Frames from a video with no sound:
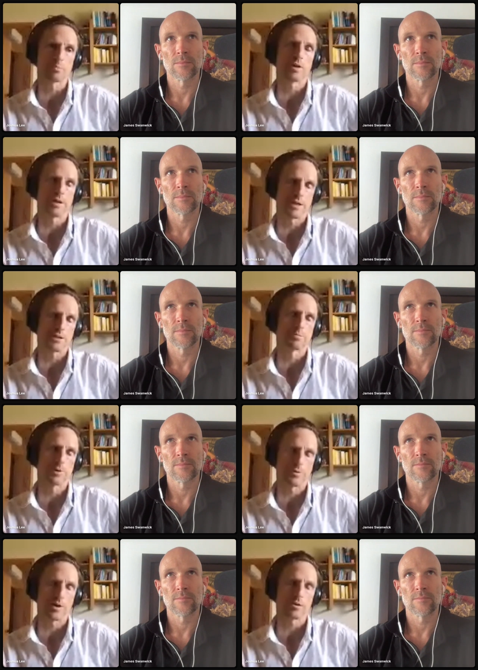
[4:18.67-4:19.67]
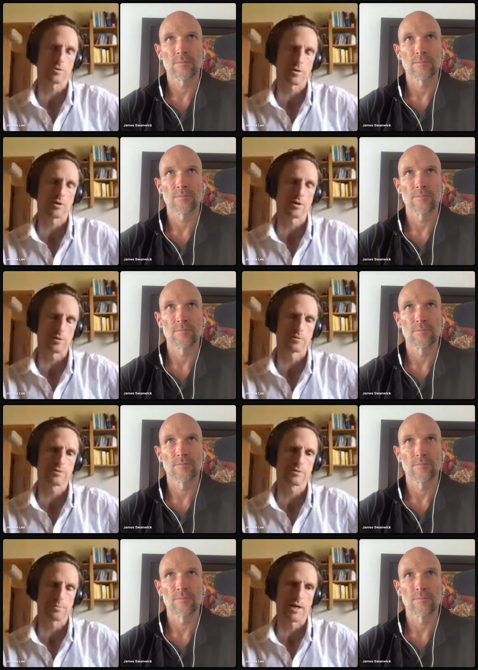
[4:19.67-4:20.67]
Speaker 1: can apply that to both
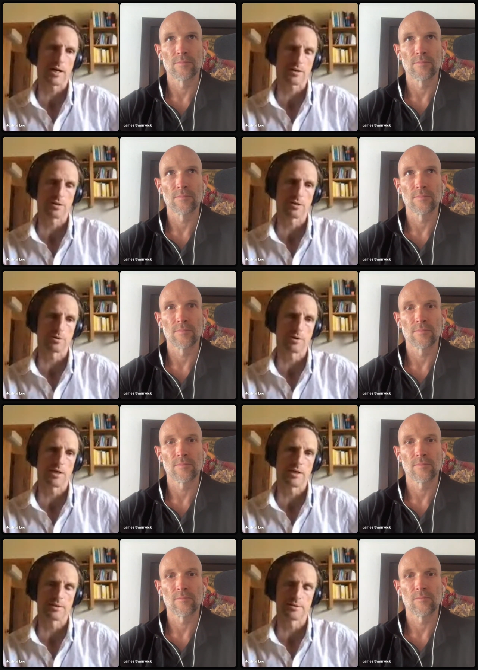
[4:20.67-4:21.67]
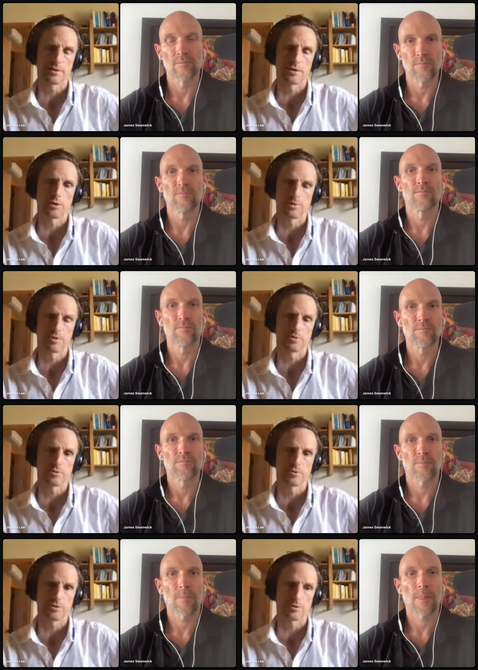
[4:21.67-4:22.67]
alcohol, tobacco, and
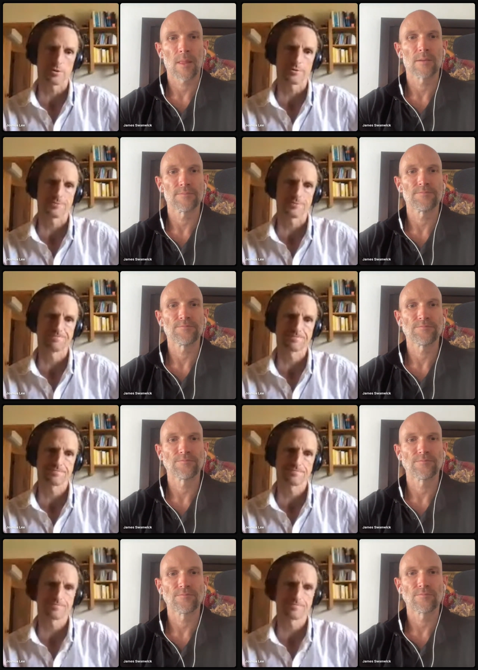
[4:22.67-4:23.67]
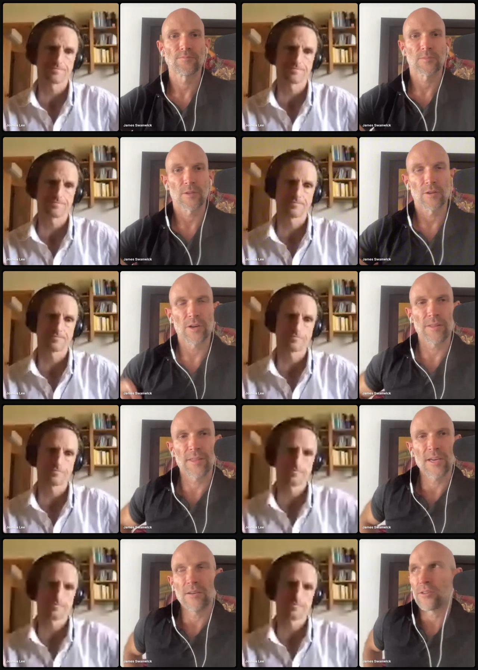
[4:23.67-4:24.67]
opiate use disorders.
Speaker 2: Got
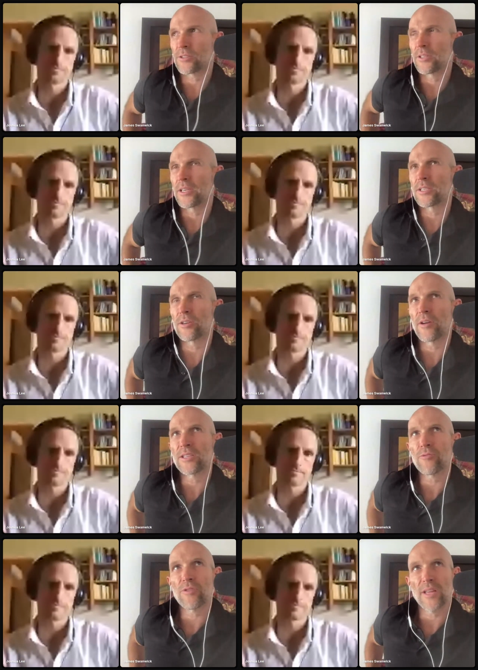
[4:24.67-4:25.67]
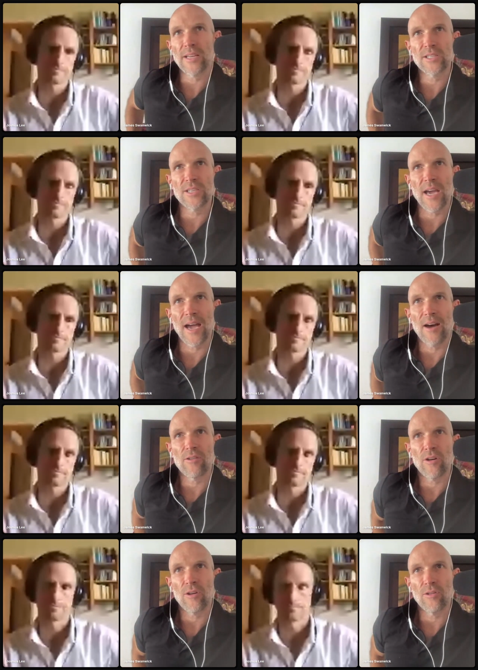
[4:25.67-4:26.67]
it. Thank you, Dr. Lee. So as it relates to
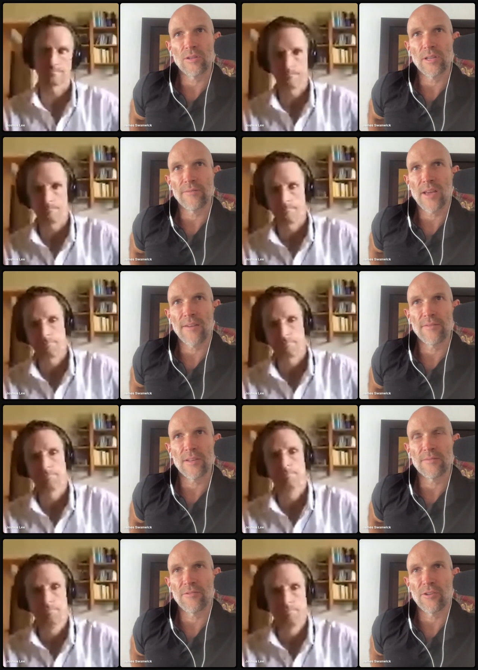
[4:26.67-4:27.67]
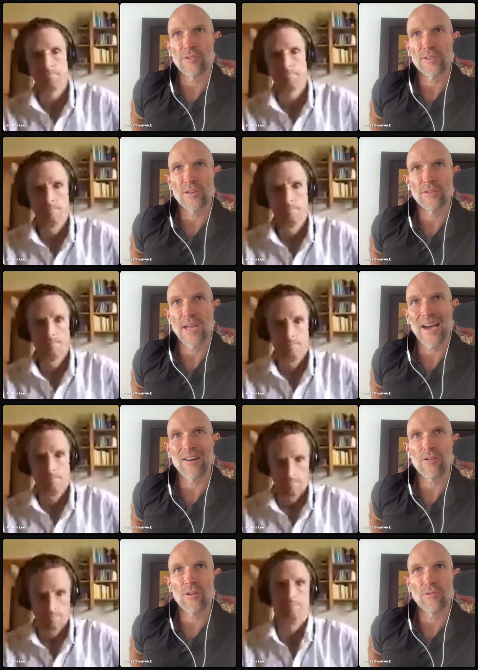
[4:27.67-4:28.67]
alcohol, I'd love to have the focus on
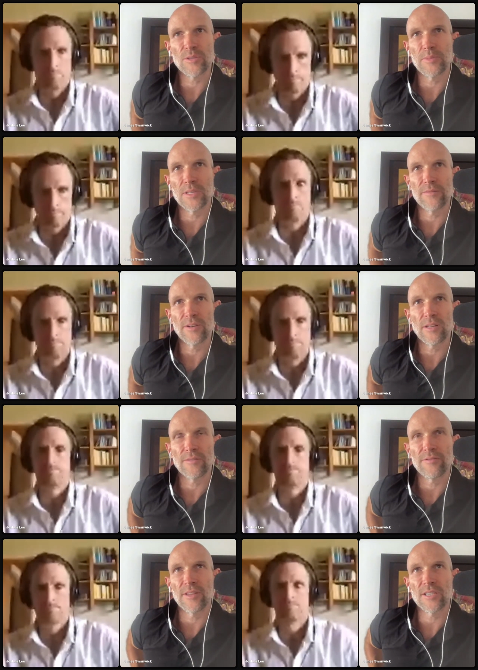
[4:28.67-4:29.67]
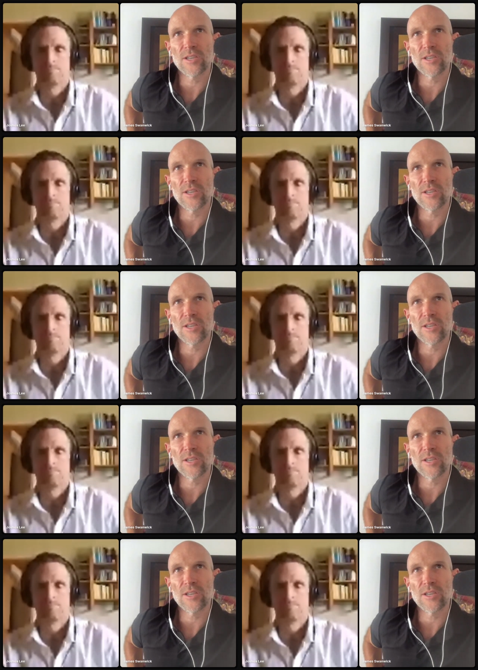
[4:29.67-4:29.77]
alcohol specifically for